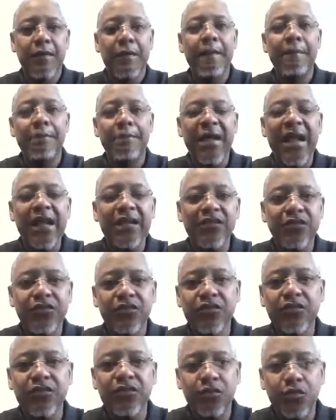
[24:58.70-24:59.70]
back to
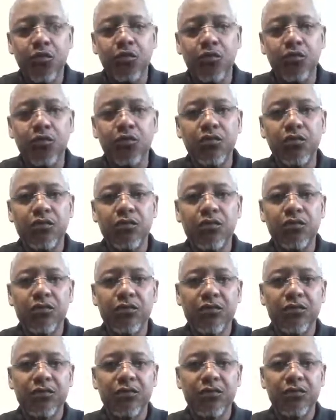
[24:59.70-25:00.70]
school
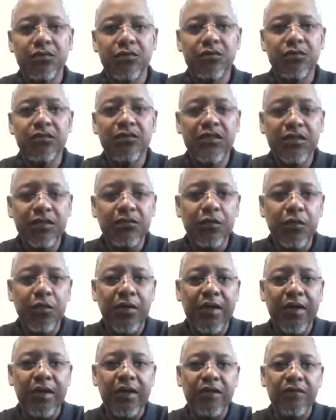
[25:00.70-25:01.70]

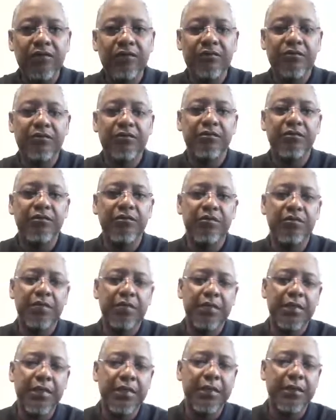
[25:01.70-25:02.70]
giveaway.
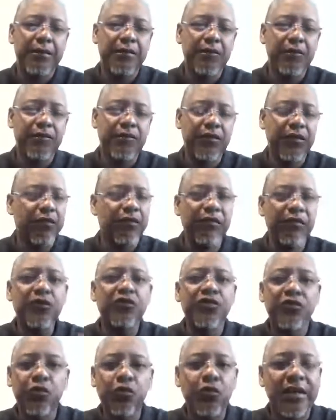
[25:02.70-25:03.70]
The
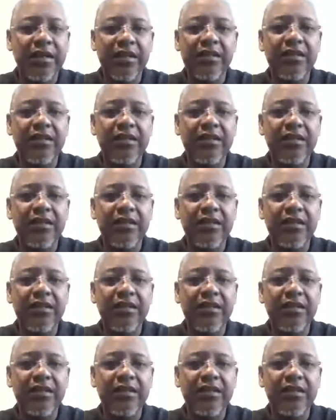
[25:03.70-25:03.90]
first one